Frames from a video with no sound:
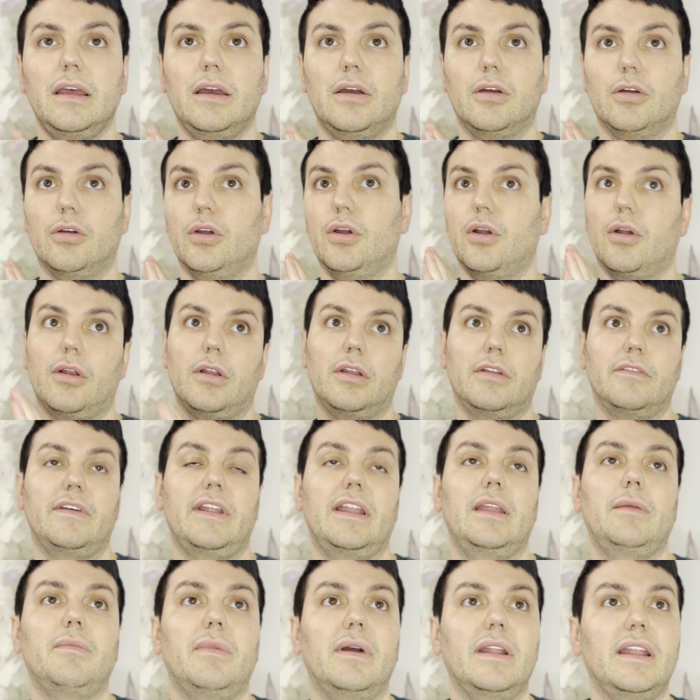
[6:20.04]
or heard of
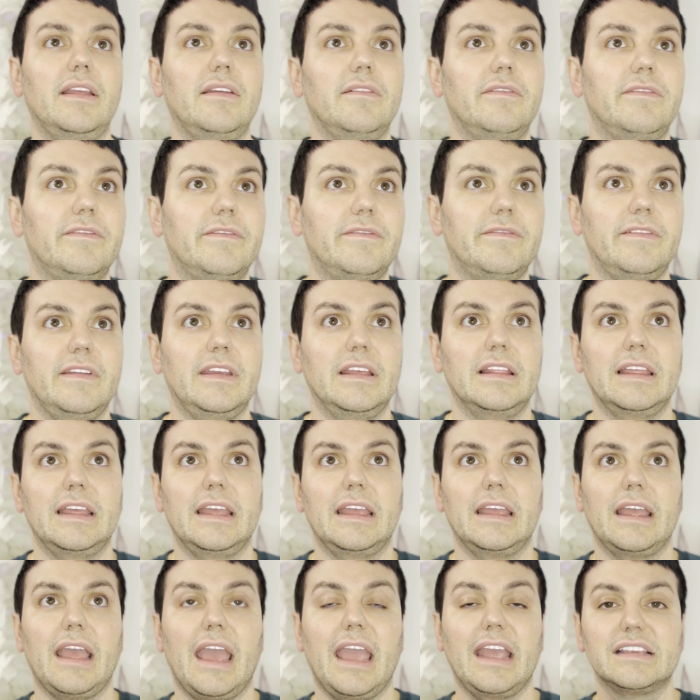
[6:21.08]
anybody
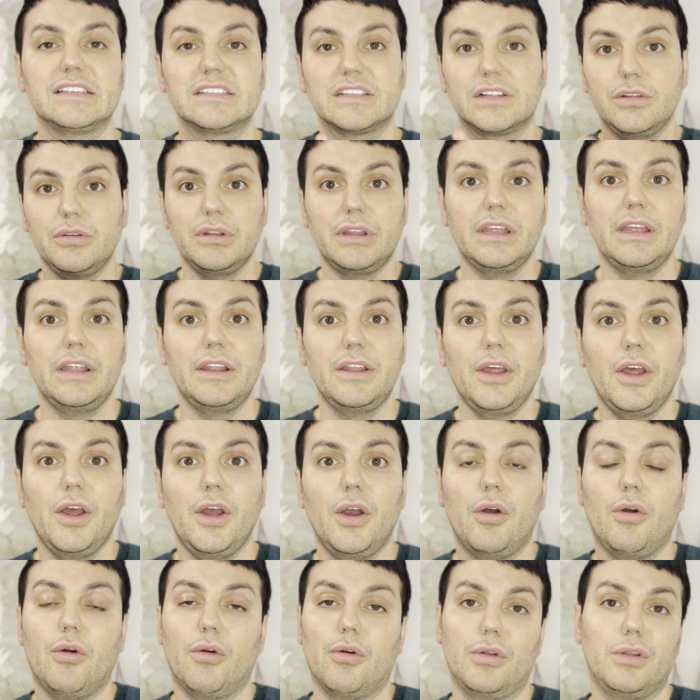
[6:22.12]
feeling excluded
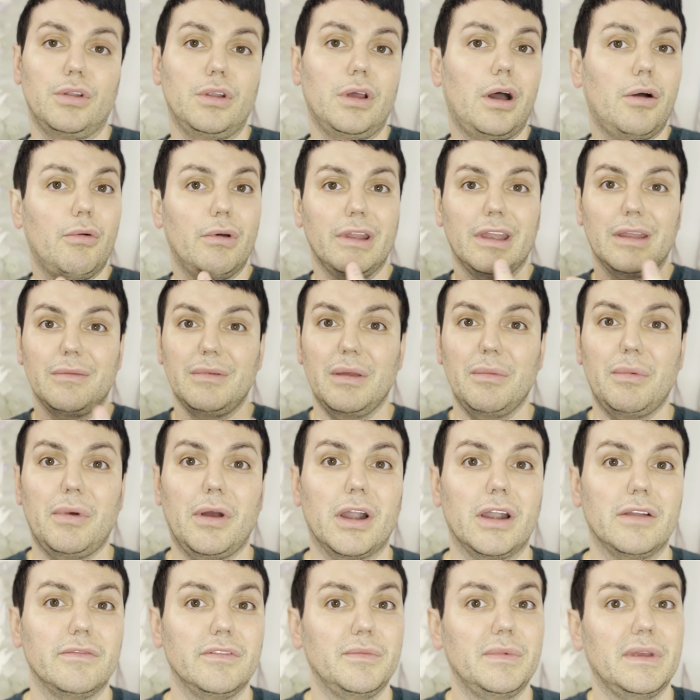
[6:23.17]
or not wanting to be a
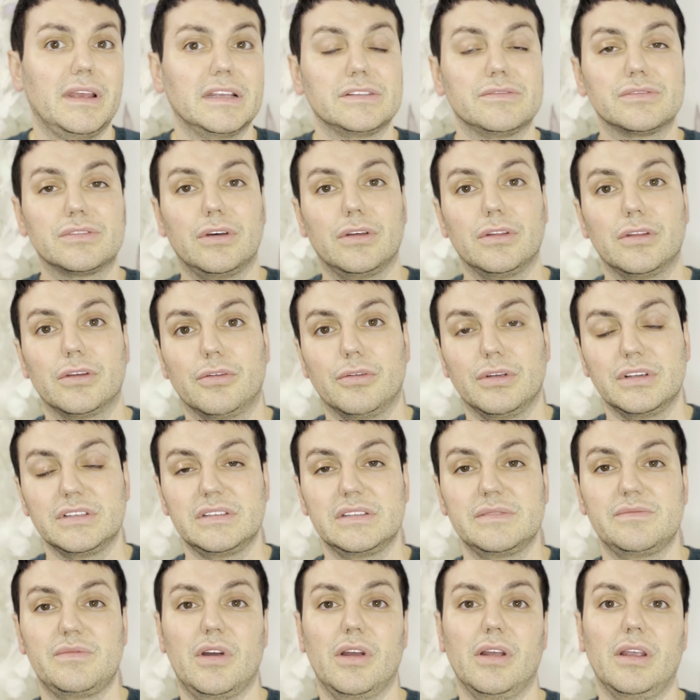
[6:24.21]
part of it because it was called the
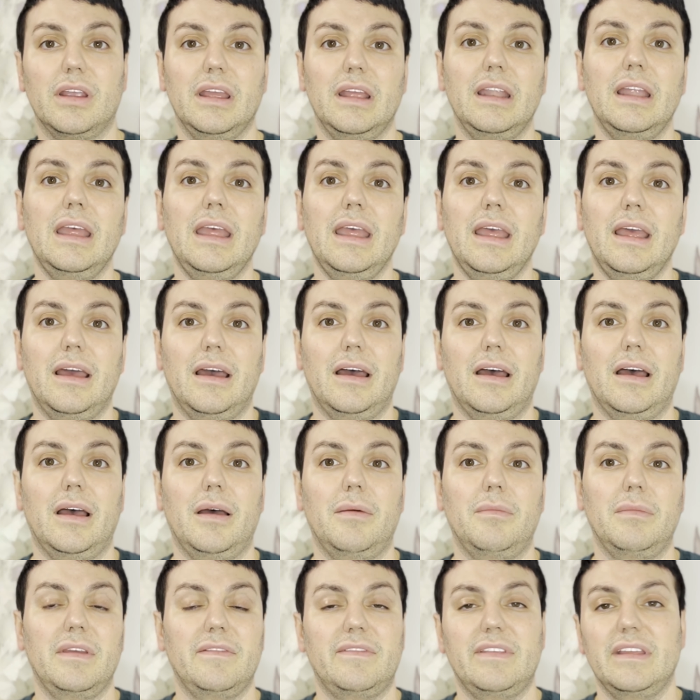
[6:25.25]
Christmas market
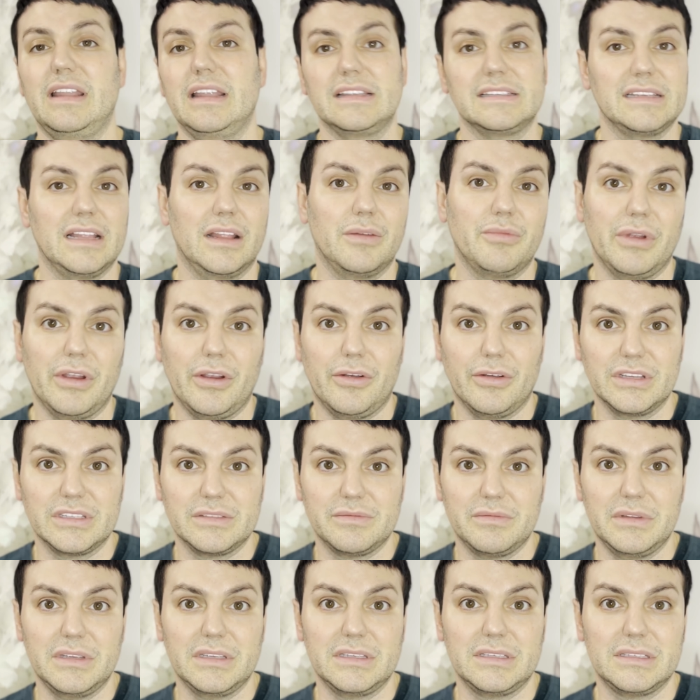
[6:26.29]
um, if they didn't celebrate
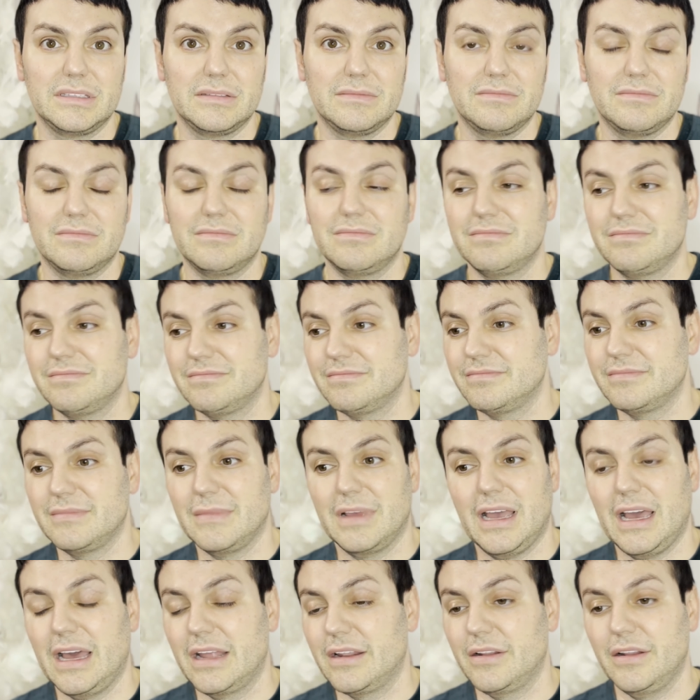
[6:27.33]
Christmas.
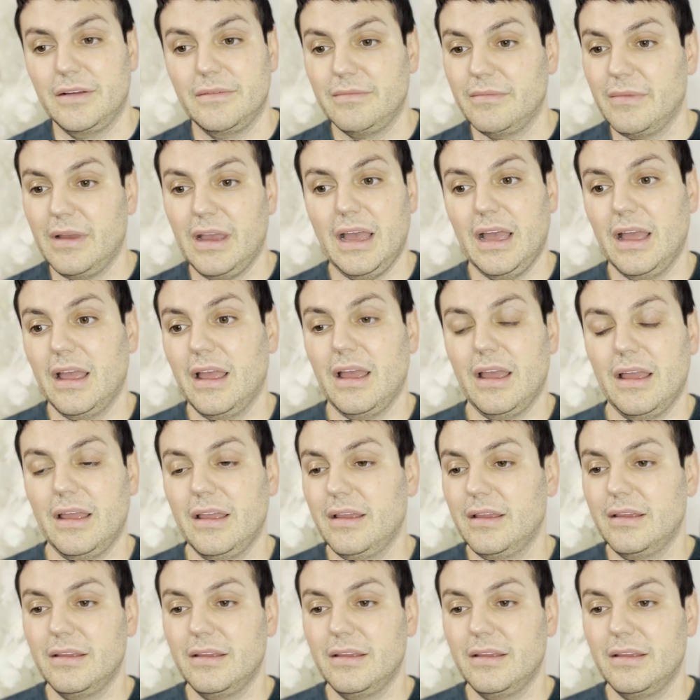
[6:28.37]
I don't know. I,